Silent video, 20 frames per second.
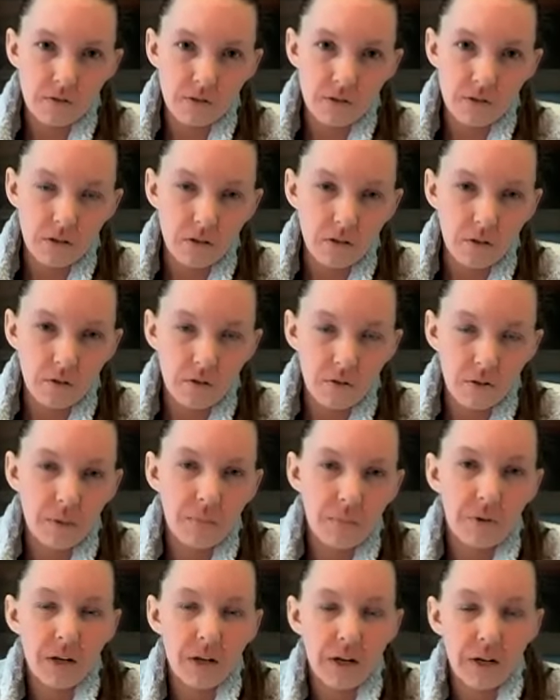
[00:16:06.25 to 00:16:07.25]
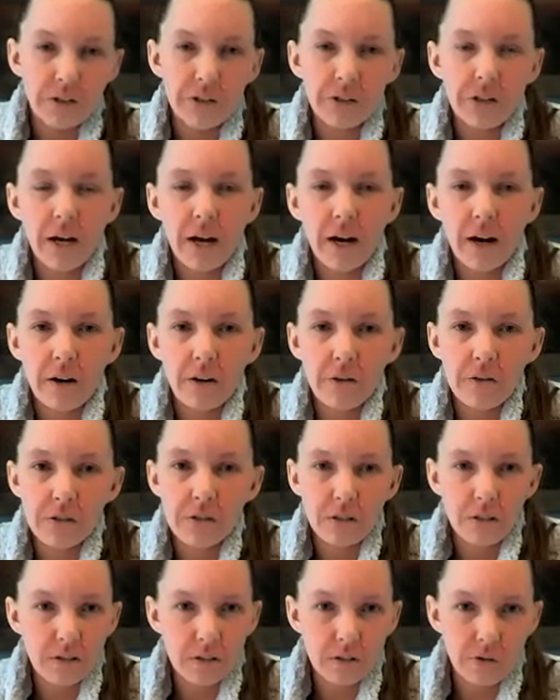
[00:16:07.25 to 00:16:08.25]
to a production house
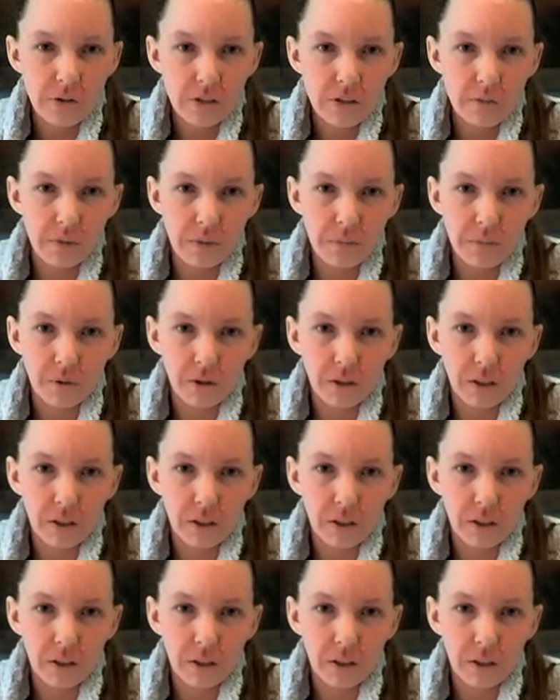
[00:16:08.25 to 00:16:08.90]
that's going to be